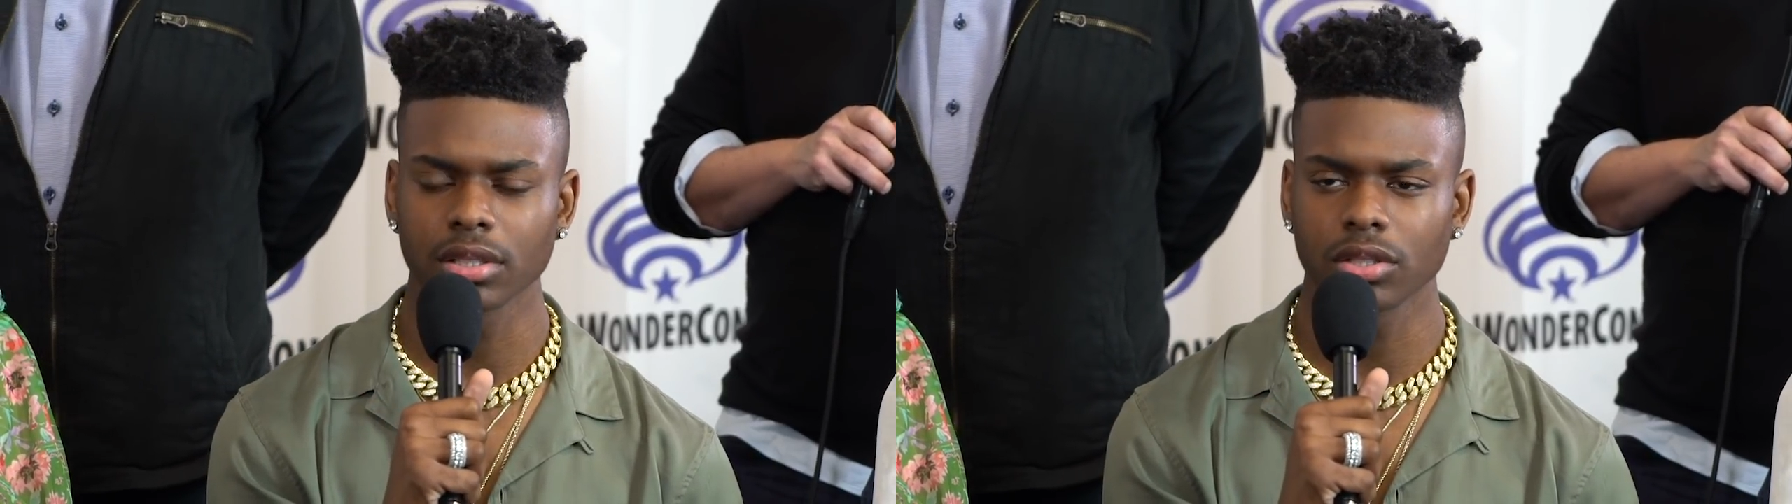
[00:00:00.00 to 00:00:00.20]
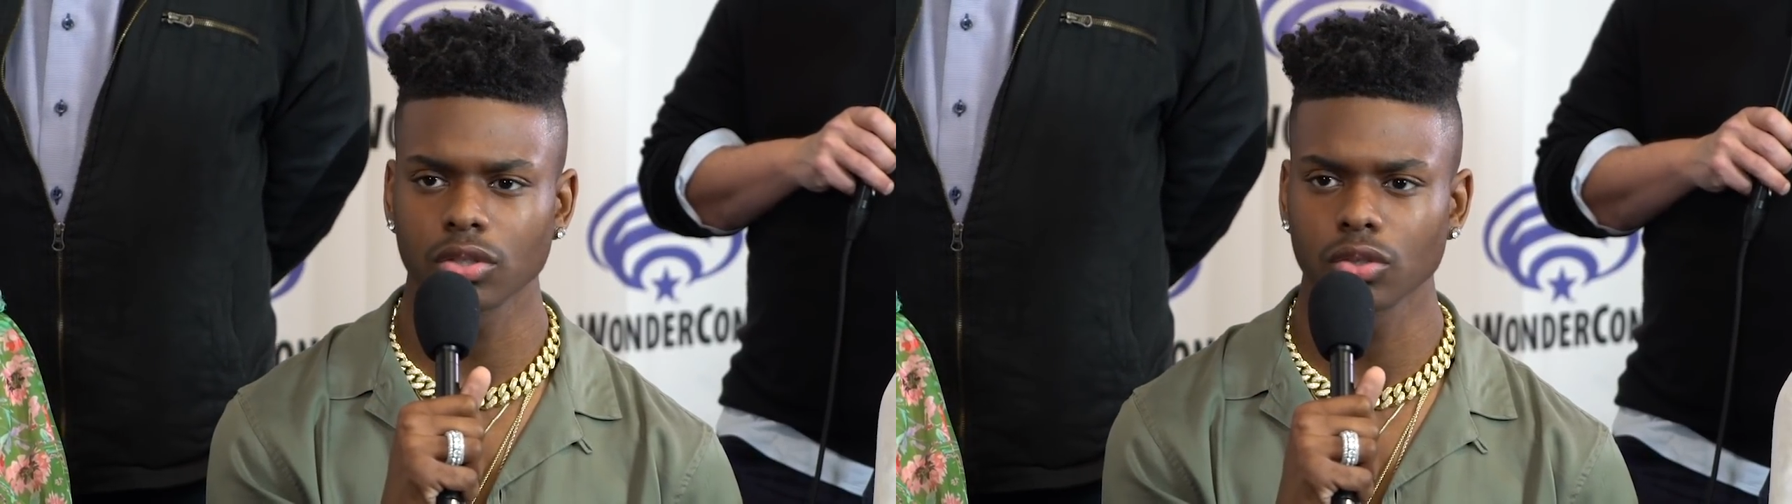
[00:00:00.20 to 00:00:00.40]

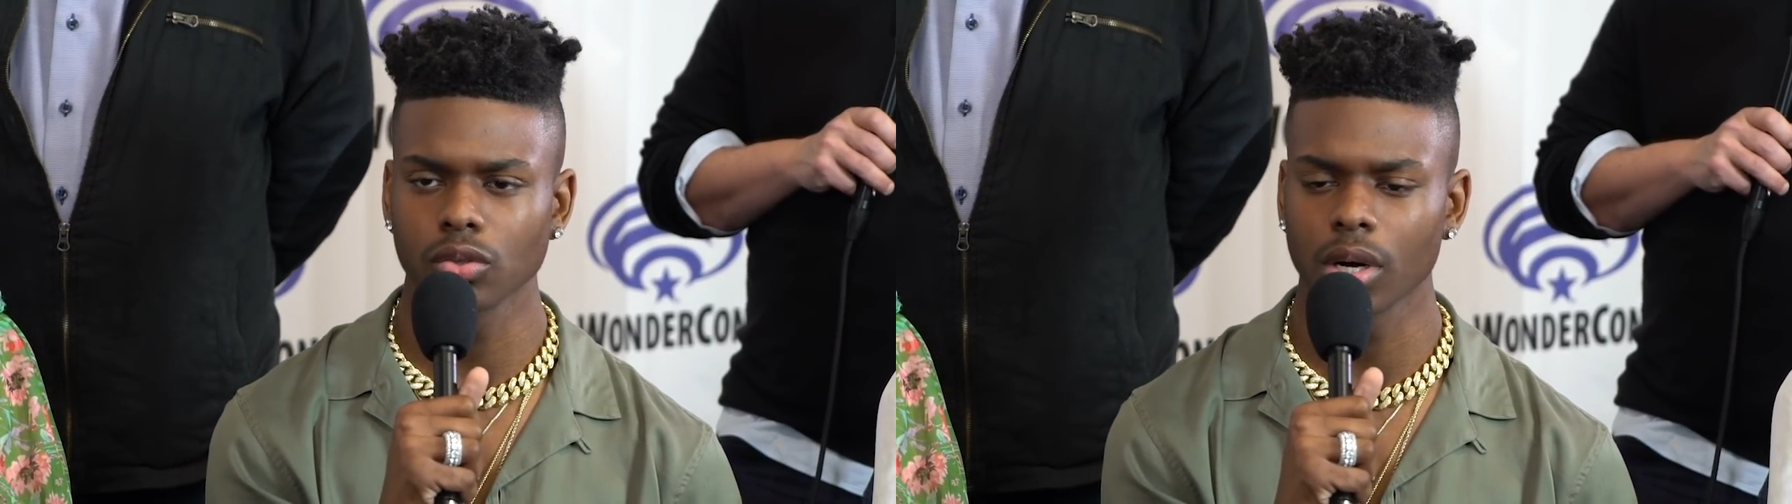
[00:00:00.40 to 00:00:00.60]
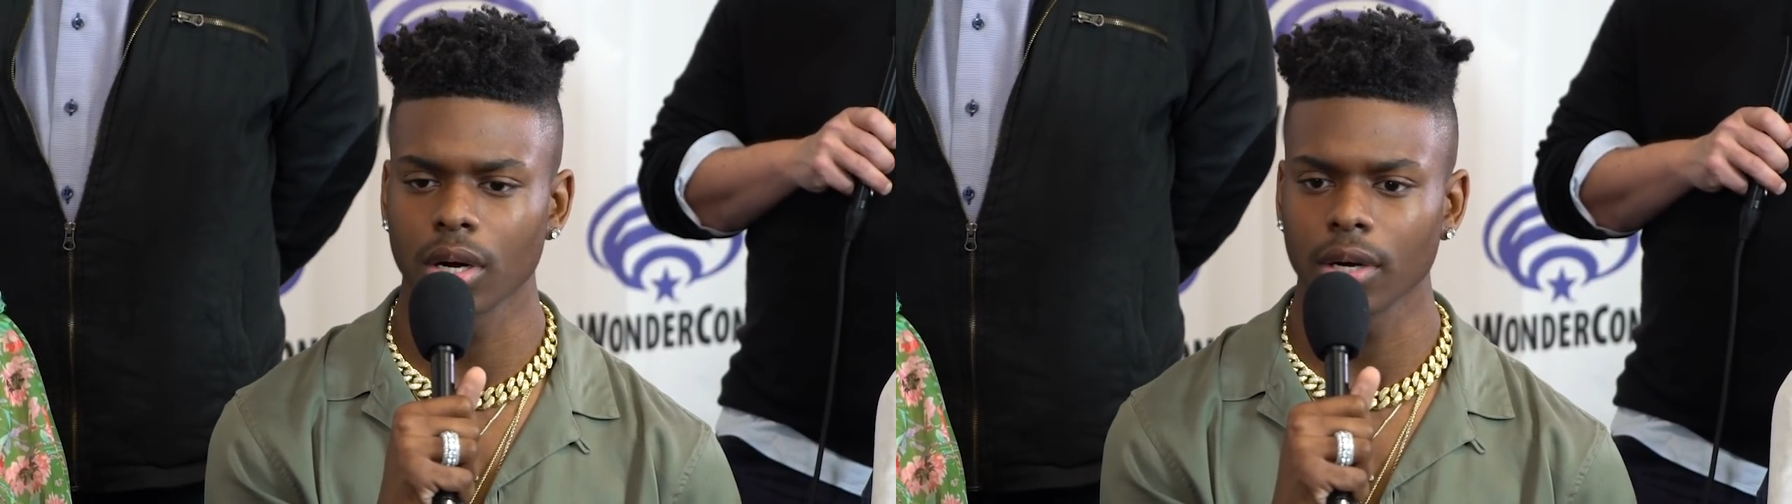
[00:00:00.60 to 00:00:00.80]

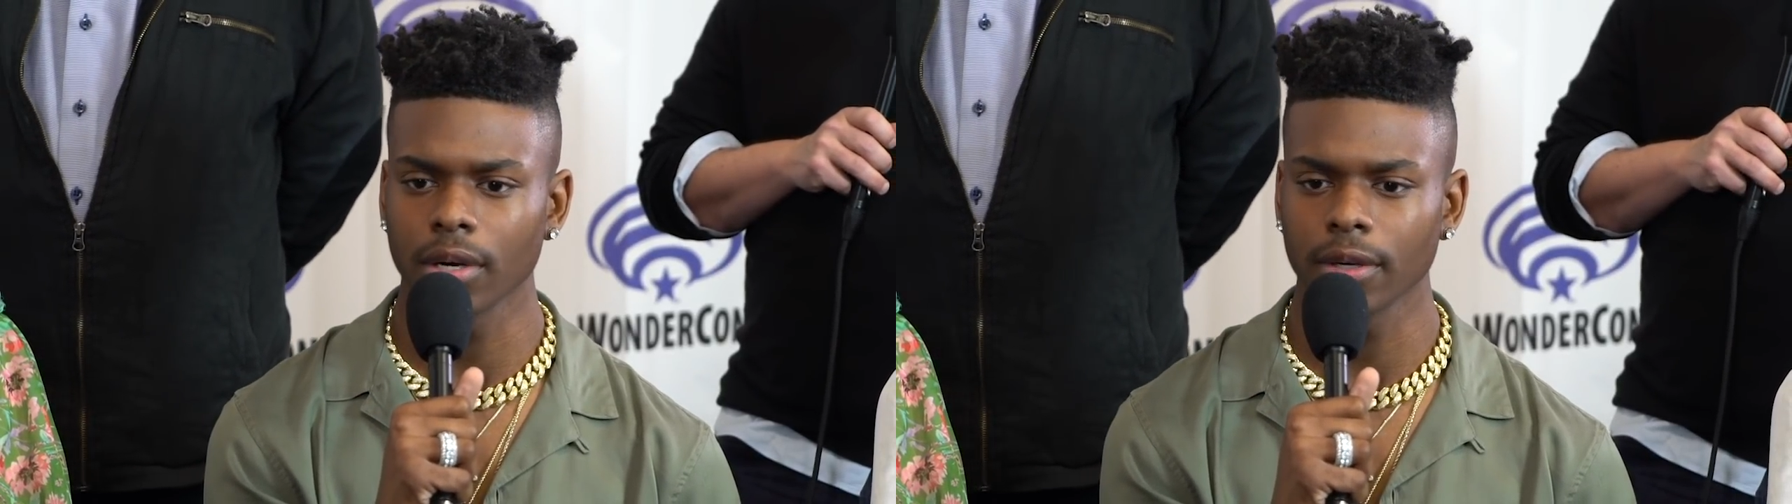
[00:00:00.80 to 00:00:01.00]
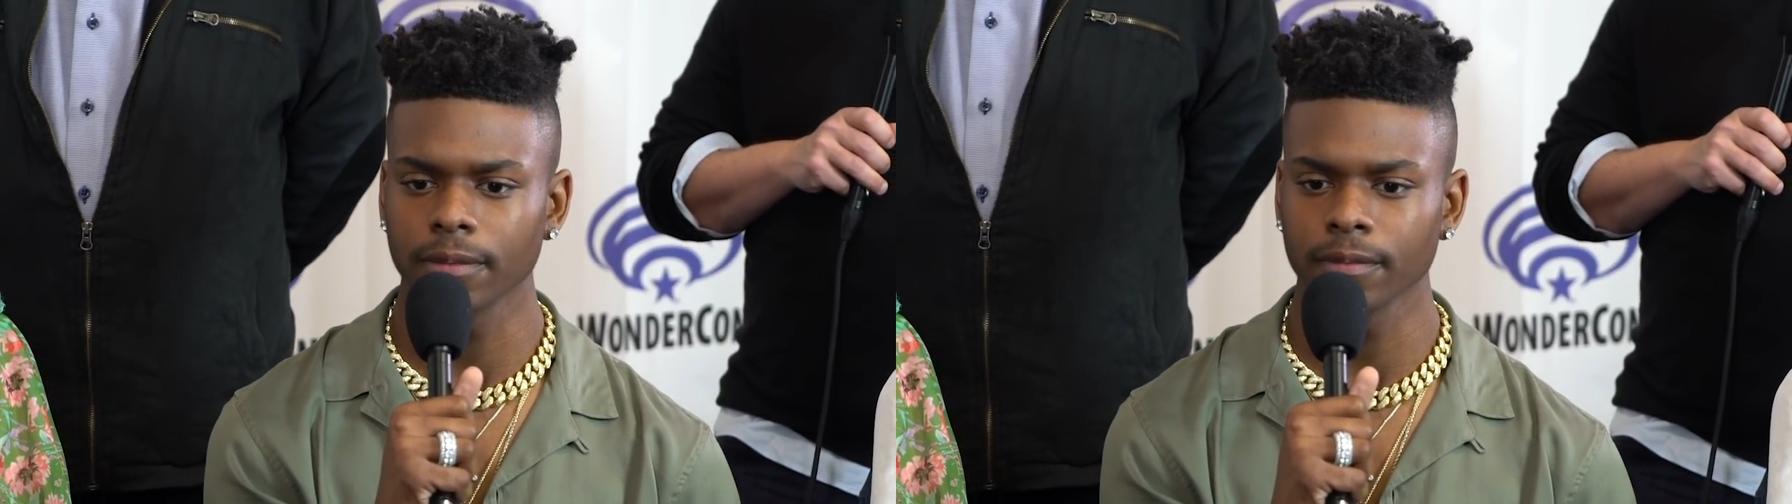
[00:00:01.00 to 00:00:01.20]

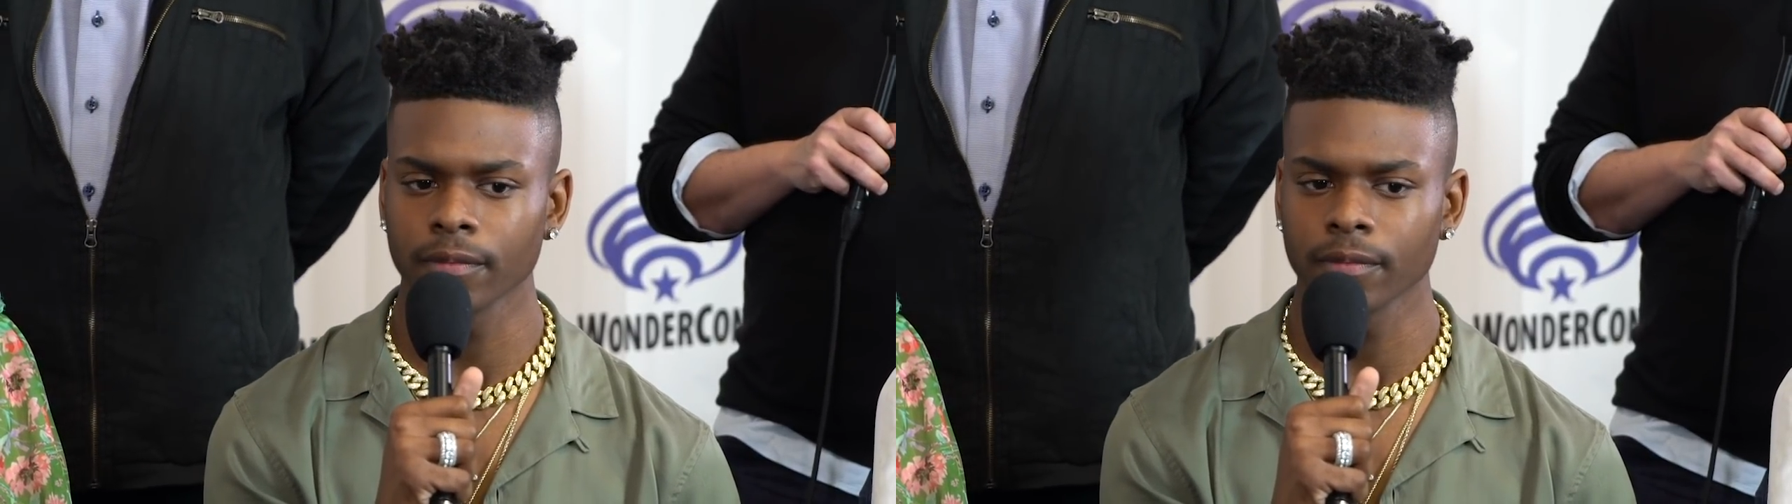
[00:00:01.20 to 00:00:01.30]
to,